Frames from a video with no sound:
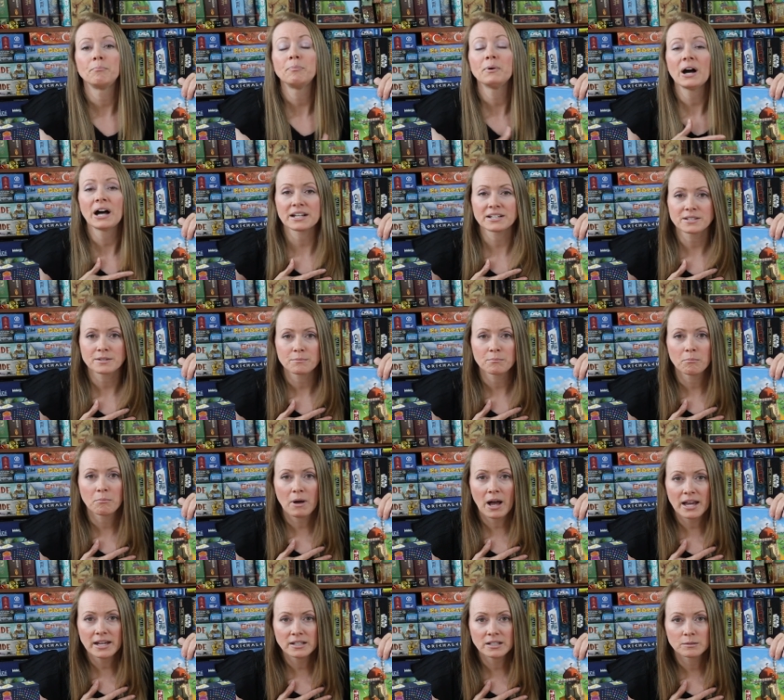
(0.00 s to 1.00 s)
But
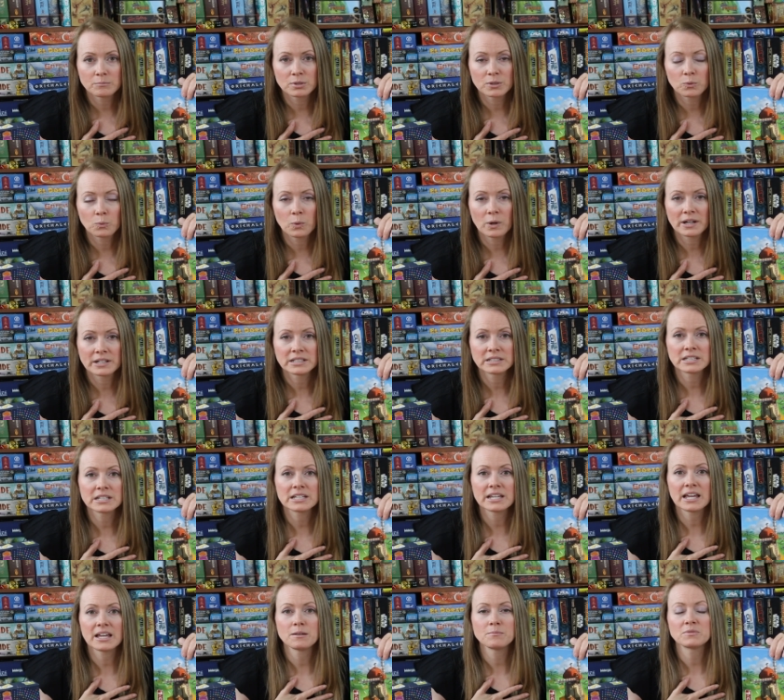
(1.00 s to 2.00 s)
my number one, in
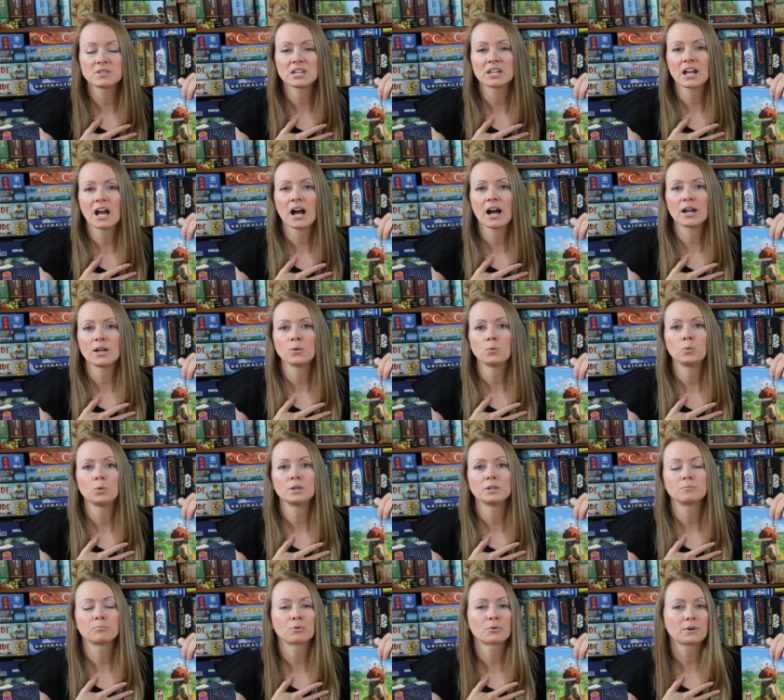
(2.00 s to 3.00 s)
the game that I
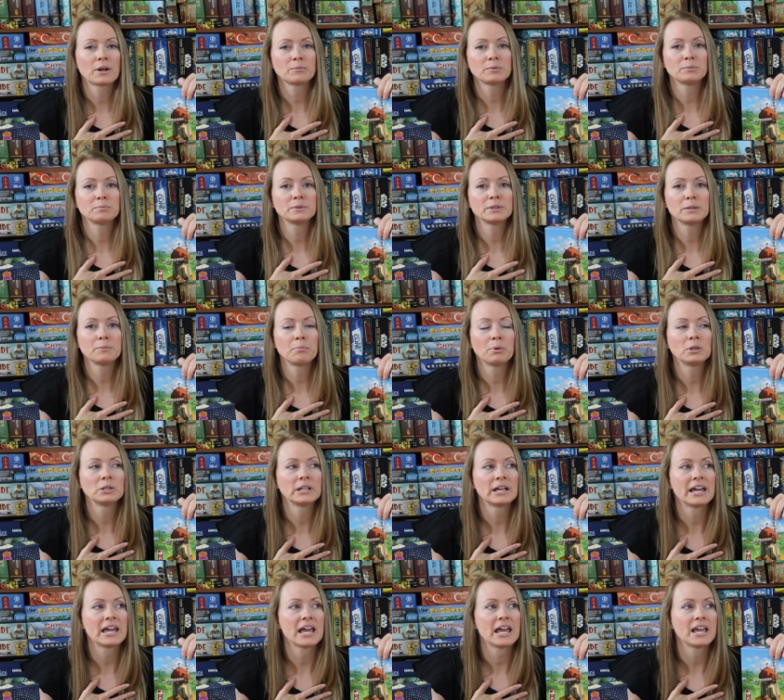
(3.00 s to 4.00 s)
would probably
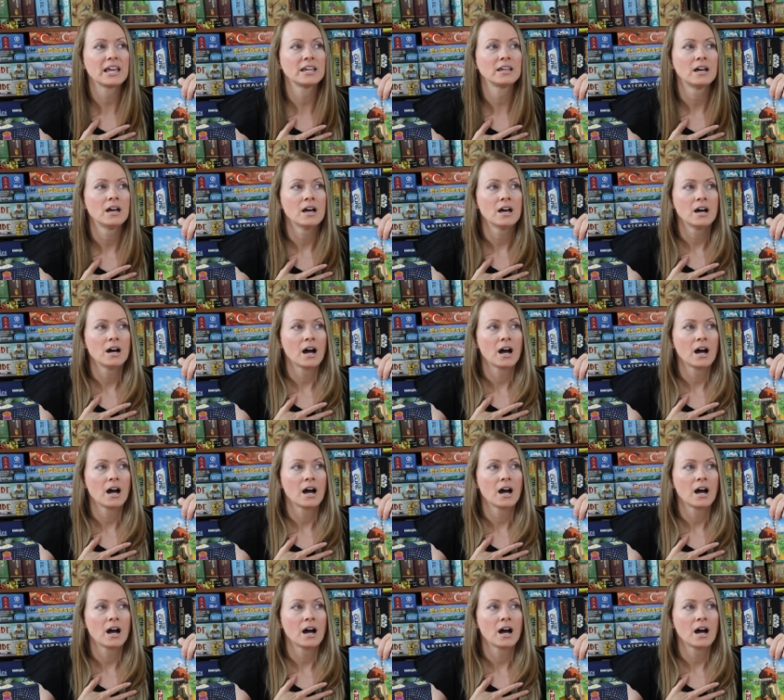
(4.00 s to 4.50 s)
play